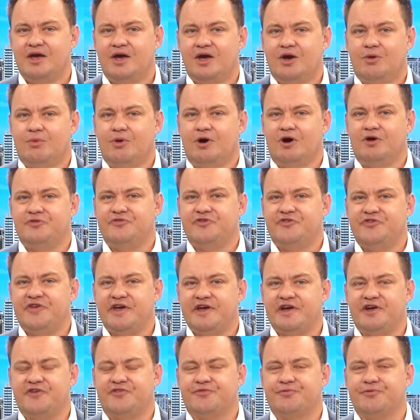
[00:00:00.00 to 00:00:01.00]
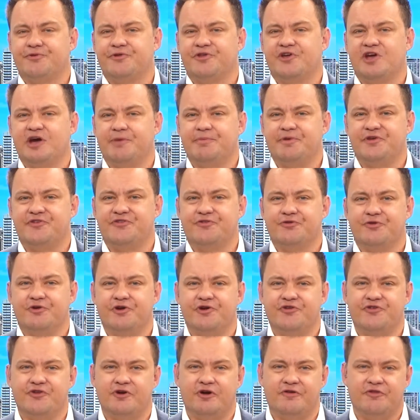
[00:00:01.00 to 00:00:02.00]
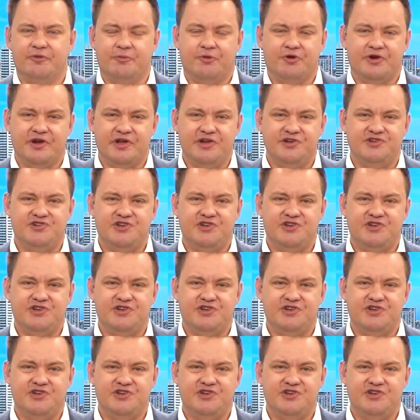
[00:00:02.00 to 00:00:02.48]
Well, to take us through the company stories of the morning,